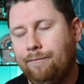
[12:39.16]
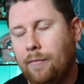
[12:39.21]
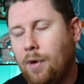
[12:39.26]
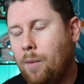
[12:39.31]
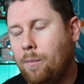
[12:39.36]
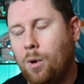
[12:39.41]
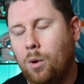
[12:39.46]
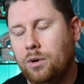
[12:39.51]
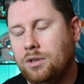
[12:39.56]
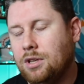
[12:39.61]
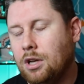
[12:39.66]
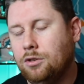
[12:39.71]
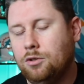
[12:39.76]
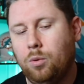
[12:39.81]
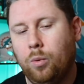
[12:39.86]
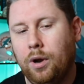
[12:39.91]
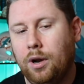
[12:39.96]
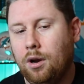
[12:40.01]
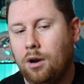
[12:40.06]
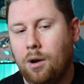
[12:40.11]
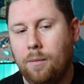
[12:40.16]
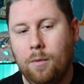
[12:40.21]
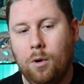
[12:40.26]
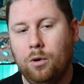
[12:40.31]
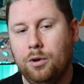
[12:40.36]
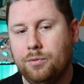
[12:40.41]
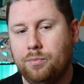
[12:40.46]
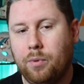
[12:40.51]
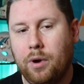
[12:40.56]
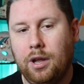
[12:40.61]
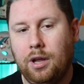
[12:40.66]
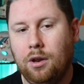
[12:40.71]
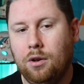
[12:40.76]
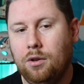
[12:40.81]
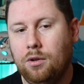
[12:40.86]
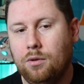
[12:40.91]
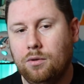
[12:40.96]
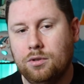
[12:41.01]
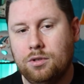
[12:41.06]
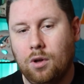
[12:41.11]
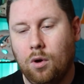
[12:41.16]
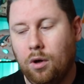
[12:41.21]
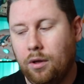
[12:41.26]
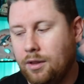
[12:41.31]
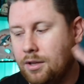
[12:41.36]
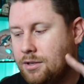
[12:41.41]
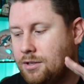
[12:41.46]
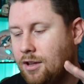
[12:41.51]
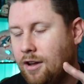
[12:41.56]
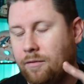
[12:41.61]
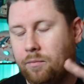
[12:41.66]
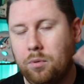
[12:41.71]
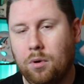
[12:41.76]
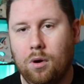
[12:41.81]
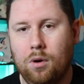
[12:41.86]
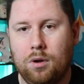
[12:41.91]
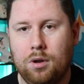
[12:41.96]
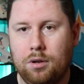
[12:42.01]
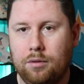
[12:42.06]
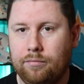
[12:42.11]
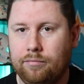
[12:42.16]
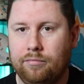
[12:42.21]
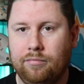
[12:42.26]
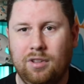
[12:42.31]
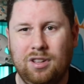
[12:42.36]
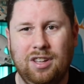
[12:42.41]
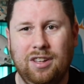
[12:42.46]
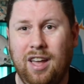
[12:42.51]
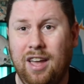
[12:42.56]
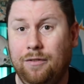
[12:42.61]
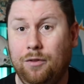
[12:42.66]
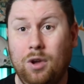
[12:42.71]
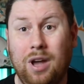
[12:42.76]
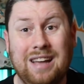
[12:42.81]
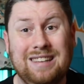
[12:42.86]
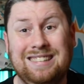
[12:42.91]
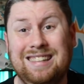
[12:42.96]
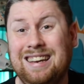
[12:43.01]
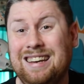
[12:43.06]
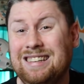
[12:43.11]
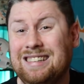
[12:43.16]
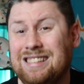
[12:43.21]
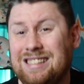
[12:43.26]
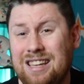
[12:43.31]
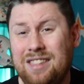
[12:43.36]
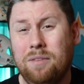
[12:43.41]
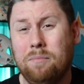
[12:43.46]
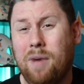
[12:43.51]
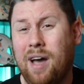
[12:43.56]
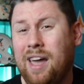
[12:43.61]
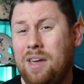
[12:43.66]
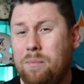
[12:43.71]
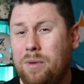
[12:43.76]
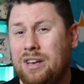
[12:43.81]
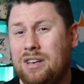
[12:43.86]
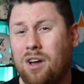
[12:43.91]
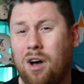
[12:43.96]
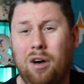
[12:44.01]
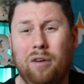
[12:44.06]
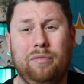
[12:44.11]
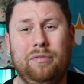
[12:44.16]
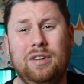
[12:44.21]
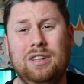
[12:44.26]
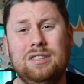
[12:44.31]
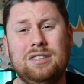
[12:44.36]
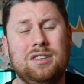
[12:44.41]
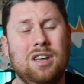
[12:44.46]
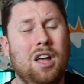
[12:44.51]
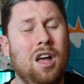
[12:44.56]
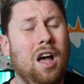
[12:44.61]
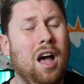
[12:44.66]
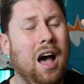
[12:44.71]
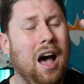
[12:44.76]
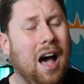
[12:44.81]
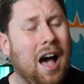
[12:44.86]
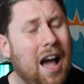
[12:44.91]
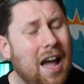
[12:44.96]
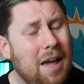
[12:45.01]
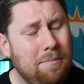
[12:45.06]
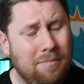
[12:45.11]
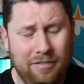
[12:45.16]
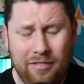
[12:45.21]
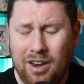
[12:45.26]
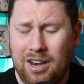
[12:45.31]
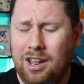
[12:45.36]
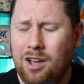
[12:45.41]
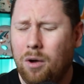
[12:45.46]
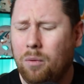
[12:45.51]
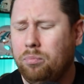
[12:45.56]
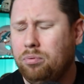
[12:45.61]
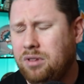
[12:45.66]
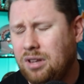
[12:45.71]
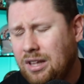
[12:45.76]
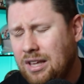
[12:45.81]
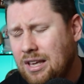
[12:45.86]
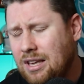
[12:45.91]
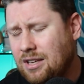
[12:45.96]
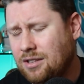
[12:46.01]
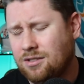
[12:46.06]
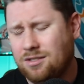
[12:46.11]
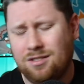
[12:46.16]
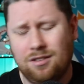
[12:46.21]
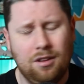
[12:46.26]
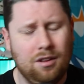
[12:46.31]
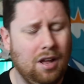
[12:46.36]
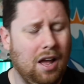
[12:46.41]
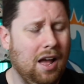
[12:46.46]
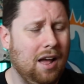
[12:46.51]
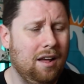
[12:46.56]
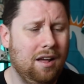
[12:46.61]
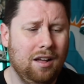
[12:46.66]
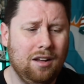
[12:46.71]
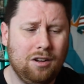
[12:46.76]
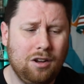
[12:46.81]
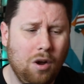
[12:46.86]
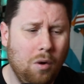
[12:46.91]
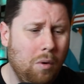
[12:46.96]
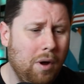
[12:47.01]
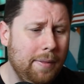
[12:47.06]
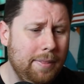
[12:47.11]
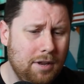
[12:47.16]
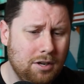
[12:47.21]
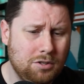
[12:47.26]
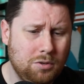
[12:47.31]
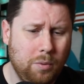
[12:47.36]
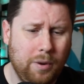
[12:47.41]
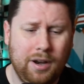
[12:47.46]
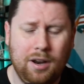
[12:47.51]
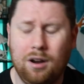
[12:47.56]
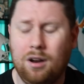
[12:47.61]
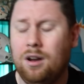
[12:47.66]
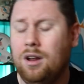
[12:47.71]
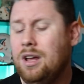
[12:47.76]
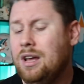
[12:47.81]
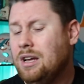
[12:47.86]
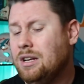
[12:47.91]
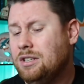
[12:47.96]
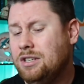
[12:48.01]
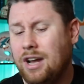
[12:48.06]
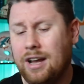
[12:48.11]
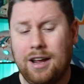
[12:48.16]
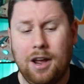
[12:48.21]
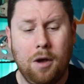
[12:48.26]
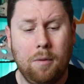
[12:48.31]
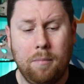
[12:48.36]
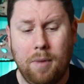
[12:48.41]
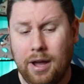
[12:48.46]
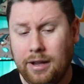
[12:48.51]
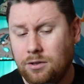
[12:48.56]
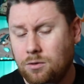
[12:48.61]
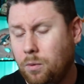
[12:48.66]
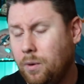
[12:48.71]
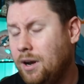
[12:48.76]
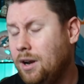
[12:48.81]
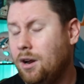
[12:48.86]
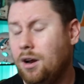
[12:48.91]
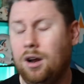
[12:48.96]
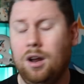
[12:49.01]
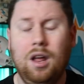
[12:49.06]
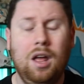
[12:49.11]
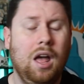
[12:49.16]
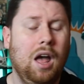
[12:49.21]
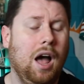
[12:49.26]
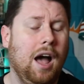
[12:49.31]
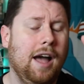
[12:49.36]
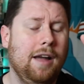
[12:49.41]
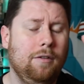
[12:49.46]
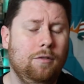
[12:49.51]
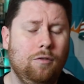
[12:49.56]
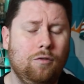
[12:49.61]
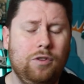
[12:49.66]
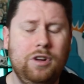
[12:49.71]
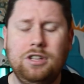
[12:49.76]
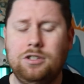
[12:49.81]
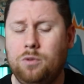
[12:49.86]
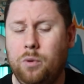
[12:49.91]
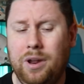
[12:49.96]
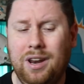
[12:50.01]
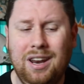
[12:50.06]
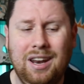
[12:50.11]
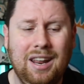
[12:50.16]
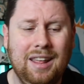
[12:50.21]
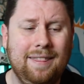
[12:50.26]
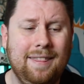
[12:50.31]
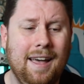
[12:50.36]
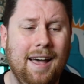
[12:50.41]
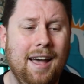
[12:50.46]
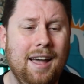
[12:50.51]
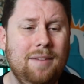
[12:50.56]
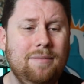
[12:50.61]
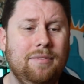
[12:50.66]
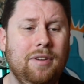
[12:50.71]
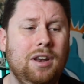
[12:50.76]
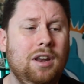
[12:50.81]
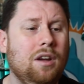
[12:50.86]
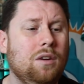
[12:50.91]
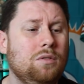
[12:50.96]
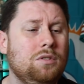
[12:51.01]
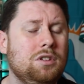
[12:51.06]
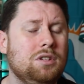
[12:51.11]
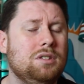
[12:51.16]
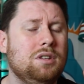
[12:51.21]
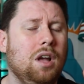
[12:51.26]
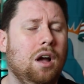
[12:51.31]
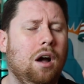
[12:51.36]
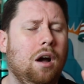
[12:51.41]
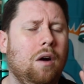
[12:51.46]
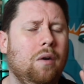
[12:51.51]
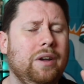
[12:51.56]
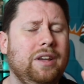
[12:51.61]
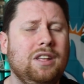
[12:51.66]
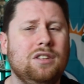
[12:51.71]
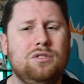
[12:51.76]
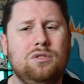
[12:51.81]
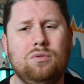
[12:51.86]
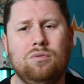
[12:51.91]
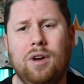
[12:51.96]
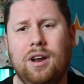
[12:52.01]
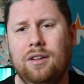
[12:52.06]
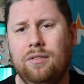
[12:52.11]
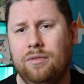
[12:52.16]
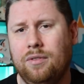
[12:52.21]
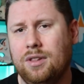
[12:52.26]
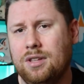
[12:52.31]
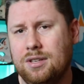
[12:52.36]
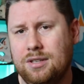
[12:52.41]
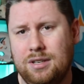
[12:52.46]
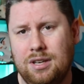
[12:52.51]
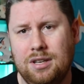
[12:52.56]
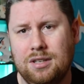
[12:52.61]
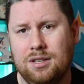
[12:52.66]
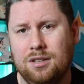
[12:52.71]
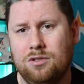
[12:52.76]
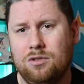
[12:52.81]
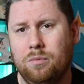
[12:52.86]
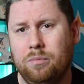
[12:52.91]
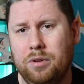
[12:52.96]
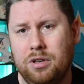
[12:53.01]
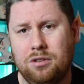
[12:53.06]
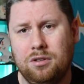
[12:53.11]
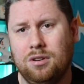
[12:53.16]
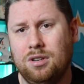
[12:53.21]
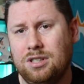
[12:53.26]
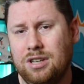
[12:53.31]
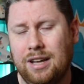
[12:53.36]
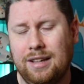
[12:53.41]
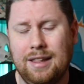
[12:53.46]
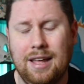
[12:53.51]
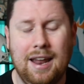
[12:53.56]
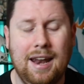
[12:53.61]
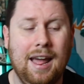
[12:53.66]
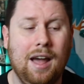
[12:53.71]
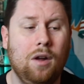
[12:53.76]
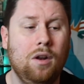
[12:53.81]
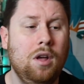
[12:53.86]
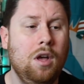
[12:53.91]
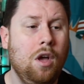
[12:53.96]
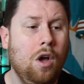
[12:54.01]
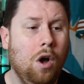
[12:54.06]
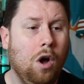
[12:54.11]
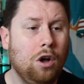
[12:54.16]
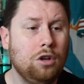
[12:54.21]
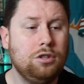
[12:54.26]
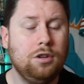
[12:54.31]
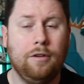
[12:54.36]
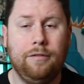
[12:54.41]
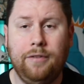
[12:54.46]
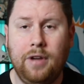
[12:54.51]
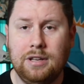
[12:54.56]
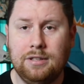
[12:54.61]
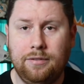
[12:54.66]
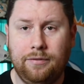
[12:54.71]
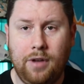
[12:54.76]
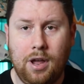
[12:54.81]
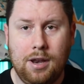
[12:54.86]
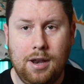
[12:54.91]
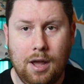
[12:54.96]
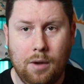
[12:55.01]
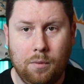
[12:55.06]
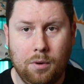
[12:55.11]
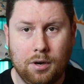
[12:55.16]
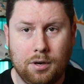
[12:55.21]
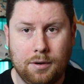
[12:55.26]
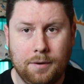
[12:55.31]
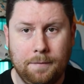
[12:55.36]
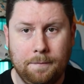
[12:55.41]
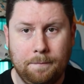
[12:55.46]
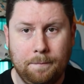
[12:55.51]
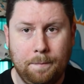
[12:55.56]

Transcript: I'm always on Twitter. I'm always breaking news. All this stuff broke. If you guys didn't see the Miami Dolphins hype video, please go on their Twitter. Check out my Twitter. I retweeted it. The hype video just, oh, it gets you ready for this season. So be sure to check that out. Also, Fan to Fan Network.